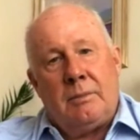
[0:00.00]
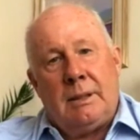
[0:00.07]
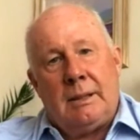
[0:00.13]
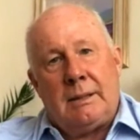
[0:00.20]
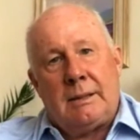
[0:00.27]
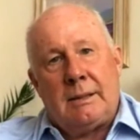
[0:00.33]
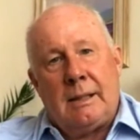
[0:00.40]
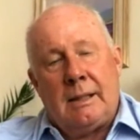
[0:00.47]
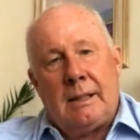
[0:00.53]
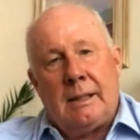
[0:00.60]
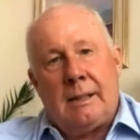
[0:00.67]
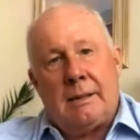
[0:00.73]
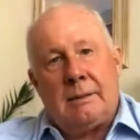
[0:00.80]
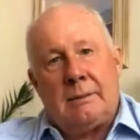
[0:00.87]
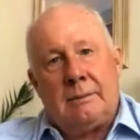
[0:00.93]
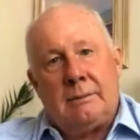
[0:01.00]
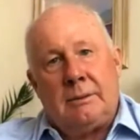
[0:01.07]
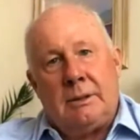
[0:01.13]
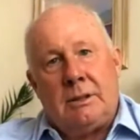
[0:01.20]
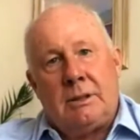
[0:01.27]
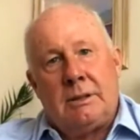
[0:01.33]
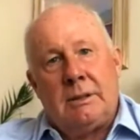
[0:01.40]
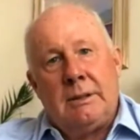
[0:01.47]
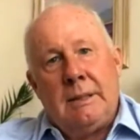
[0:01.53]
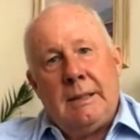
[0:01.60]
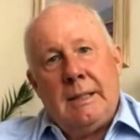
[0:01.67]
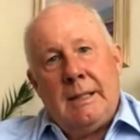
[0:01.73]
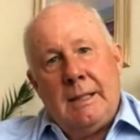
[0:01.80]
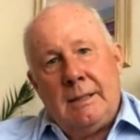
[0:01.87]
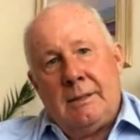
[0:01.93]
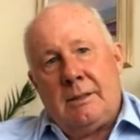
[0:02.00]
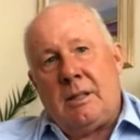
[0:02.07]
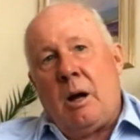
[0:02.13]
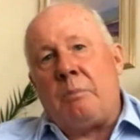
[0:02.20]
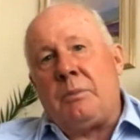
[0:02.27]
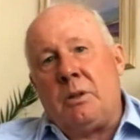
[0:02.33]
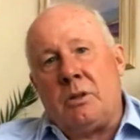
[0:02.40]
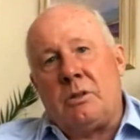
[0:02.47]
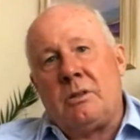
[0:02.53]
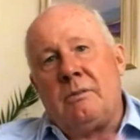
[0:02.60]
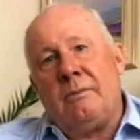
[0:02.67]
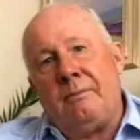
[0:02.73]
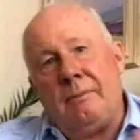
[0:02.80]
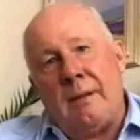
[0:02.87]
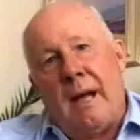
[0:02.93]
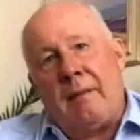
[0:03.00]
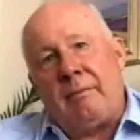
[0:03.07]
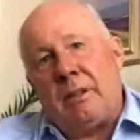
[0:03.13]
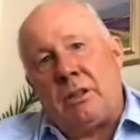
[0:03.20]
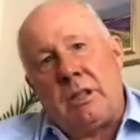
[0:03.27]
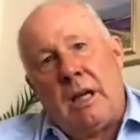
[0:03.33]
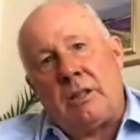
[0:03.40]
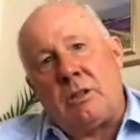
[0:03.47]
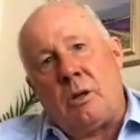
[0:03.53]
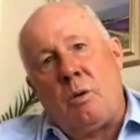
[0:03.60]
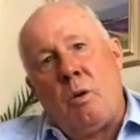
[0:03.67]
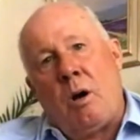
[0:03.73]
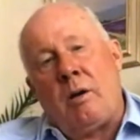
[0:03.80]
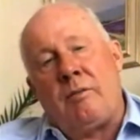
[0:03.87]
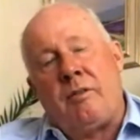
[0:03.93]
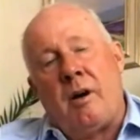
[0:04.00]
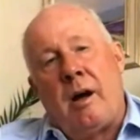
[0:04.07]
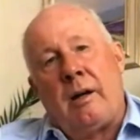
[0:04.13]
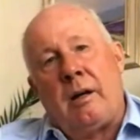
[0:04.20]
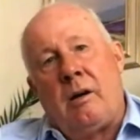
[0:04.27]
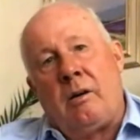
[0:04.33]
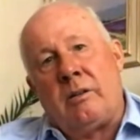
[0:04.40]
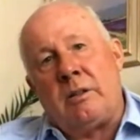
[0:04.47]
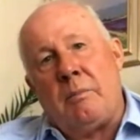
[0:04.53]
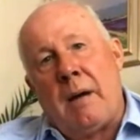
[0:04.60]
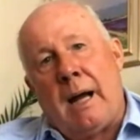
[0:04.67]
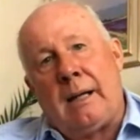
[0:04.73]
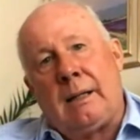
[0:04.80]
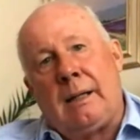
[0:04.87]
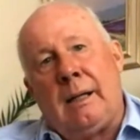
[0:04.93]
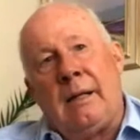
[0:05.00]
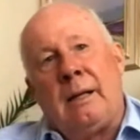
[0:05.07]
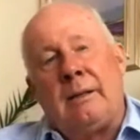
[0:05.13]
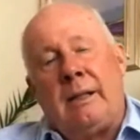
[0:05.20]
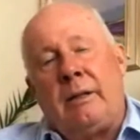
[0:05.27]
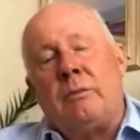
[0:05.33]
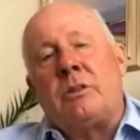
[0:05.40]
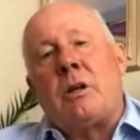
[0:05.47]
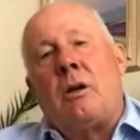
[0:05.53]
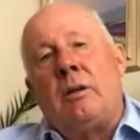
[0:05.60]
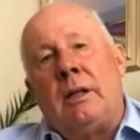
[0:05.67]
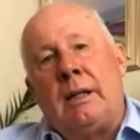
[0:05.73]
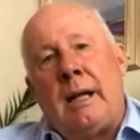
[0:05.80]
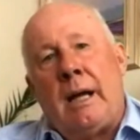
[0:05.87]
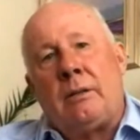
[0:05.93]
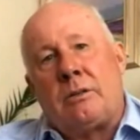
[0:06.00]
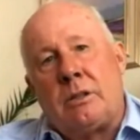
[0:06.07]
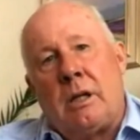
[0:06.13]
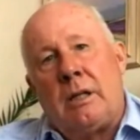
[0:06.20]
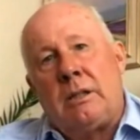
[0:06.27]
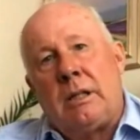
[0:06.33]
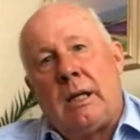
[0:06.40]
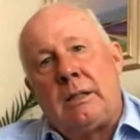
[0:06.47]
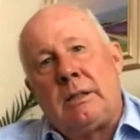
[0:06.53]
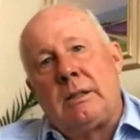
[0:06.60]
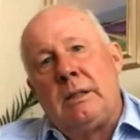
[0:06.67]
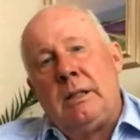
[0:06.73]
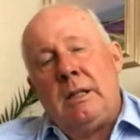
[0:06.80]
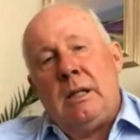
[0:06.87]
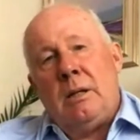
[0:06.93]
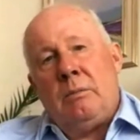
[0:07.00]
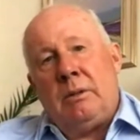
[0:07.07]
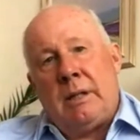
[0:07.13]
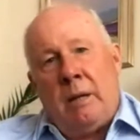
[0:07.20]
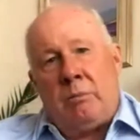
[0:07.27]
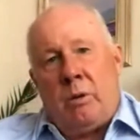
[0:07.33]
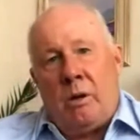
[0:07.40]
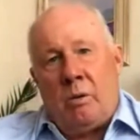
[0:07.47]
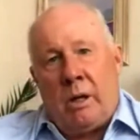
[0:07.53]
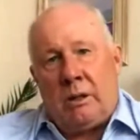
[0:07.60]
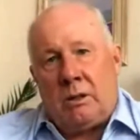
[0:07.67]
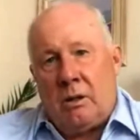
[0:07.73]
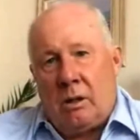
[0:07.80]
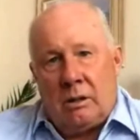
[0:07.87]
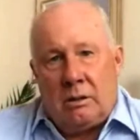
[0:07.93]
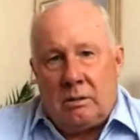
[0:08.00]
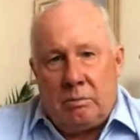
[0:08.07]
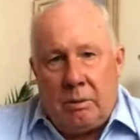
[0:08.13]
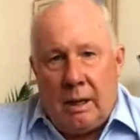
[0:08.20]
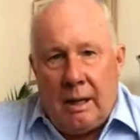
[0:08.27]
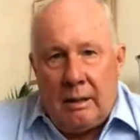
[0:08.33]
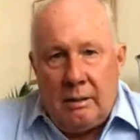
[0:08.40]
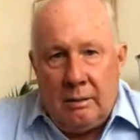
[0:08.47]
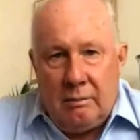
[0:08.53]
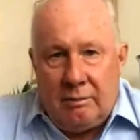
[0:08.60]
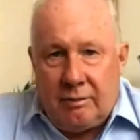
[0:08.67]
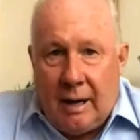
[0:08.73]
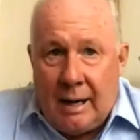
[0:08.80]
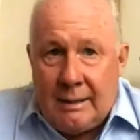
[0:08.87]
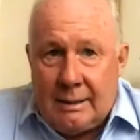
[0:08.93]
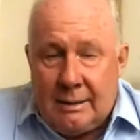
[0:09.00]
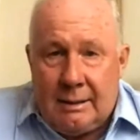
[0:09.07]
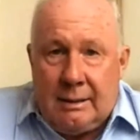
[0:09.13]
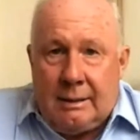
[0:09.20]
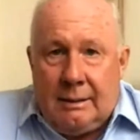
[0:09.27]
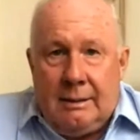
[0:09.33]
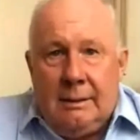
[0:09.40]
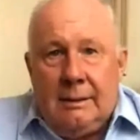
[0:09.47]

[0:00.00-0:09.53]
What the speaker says: few minutes, which stopped us having a chance of qualifying automatically. I think it was only an outside chance. But then we went on to play France,